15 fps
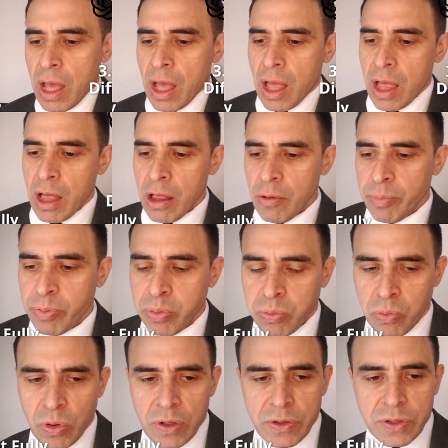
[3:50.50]
help
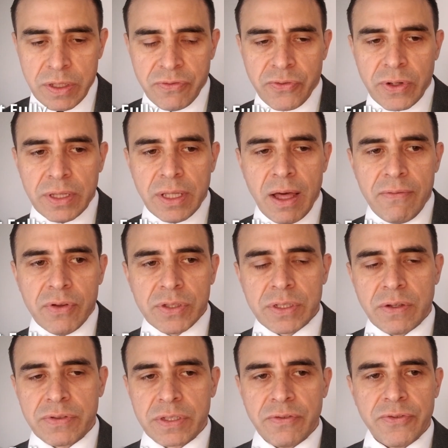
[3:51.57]
with different levels
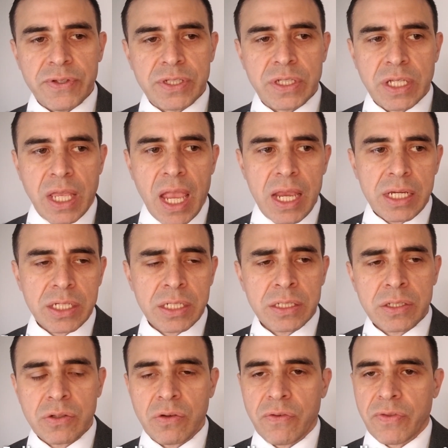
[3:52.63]
of sophistication.
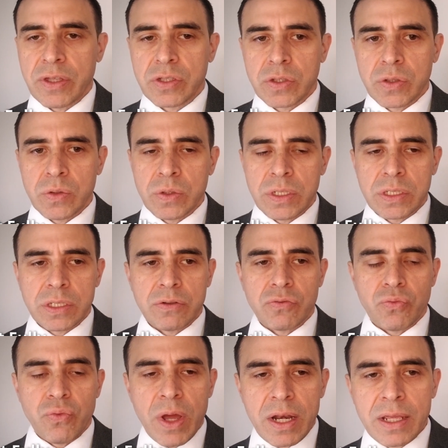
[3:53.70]
So if the student isn't
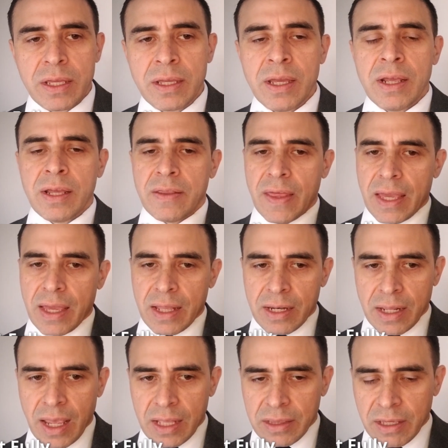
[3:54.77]
ready, they can
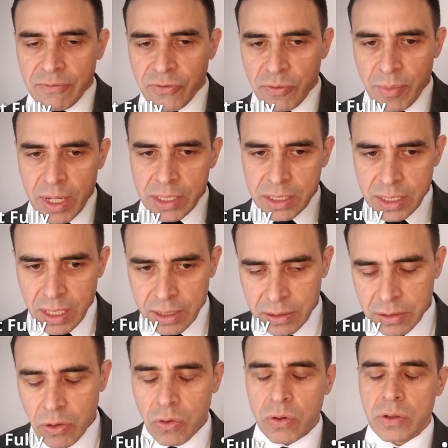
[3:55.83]
get the information at a
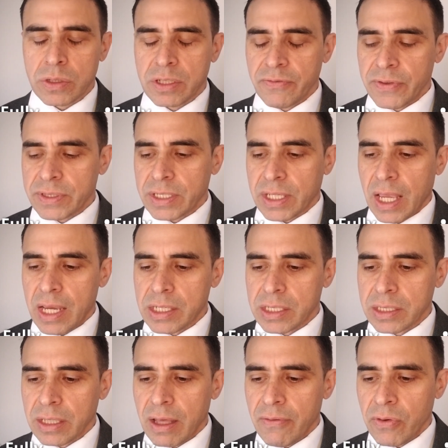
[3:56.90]
lower
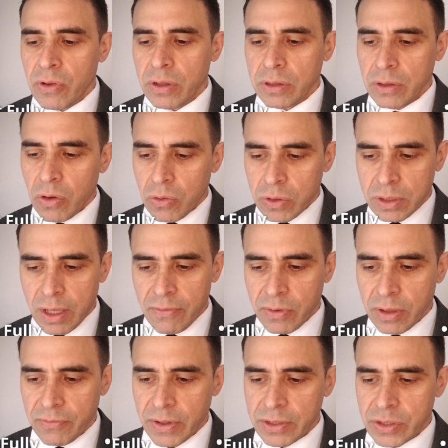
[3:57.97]
sophistication level, lower
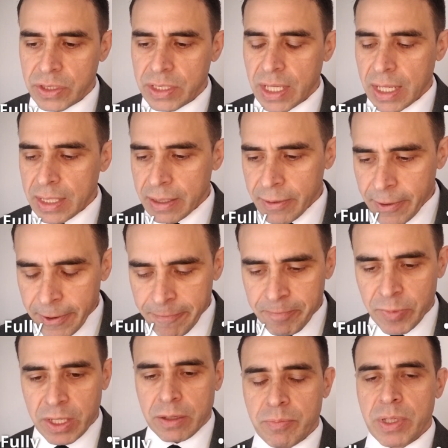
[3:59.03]
level of understanding.
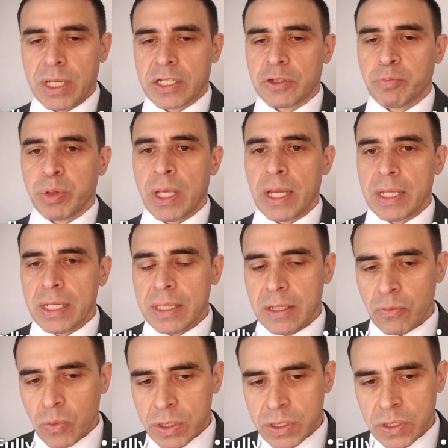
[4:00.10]
It be explained. And
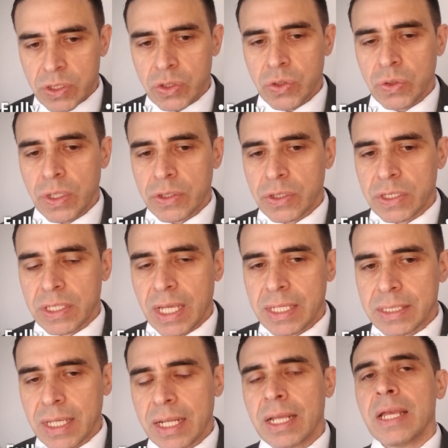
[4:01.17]
then once the student
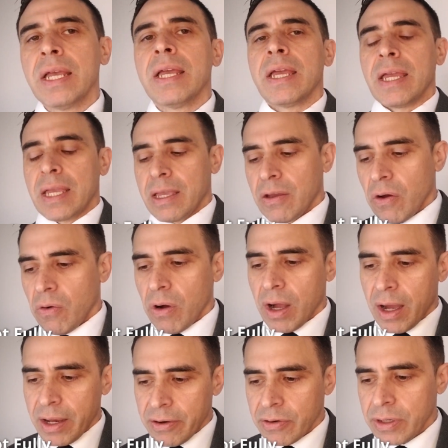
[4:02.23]
understands that, it can go
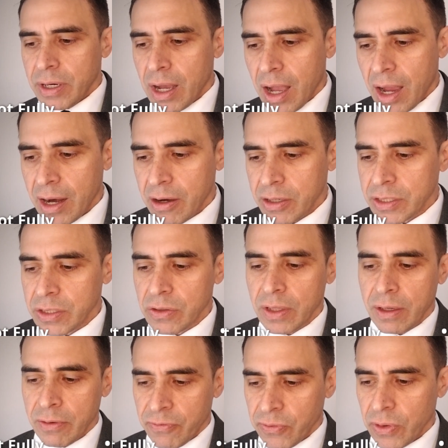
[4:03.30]
higher and higher until
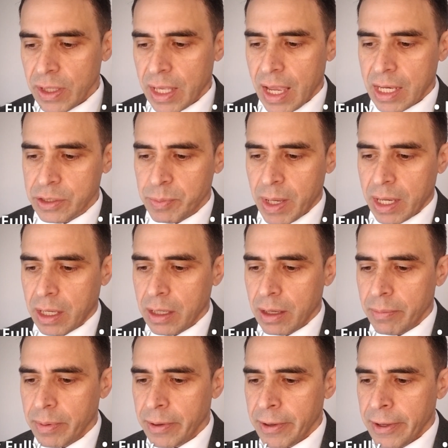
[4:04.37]
they fully catch back
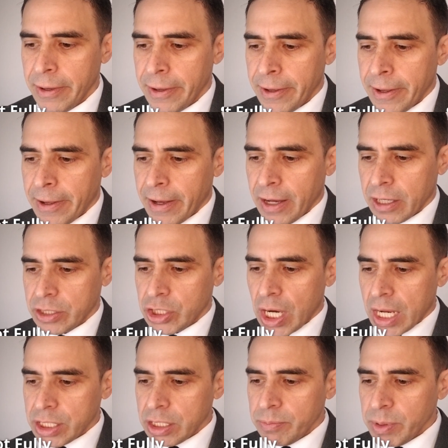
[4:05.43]
up. Uh,
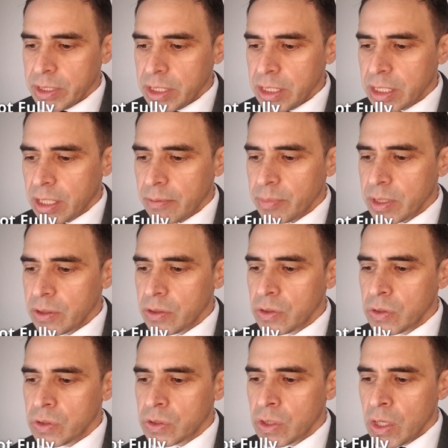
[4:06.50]
ChatGPT can be
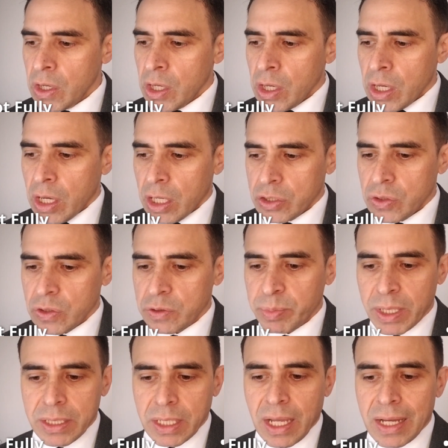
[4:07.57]
used uh, to
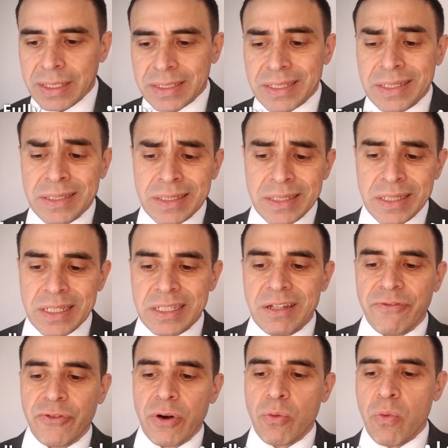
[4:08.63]
explain the content in
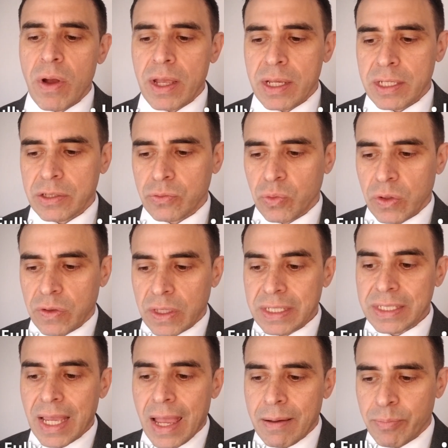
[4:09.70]
different ways, with
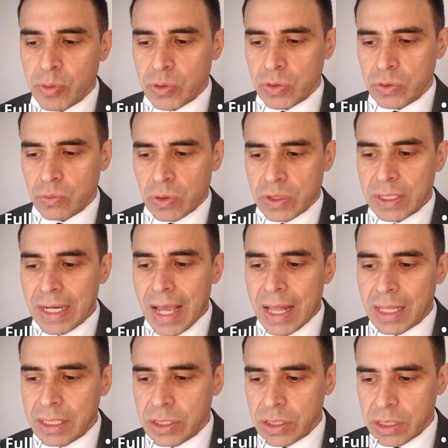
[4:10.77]
examples, with
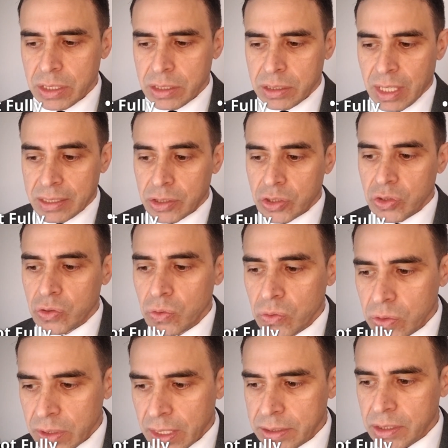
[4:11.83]
analogies, as a
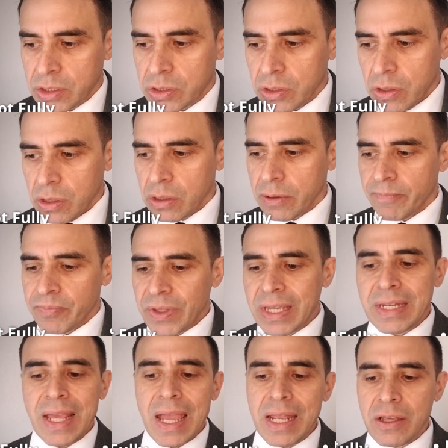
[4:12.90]
story, as a song,
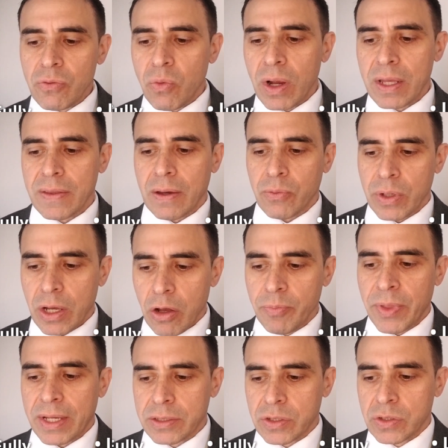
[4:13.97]
in any way that would
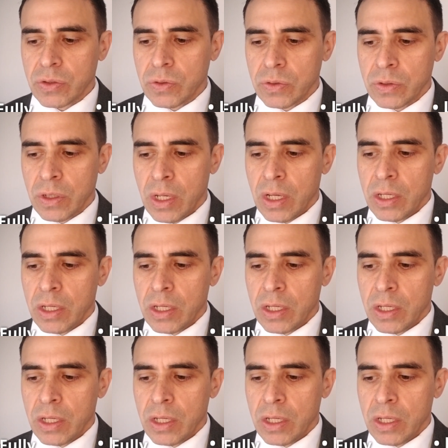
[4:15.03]
help that student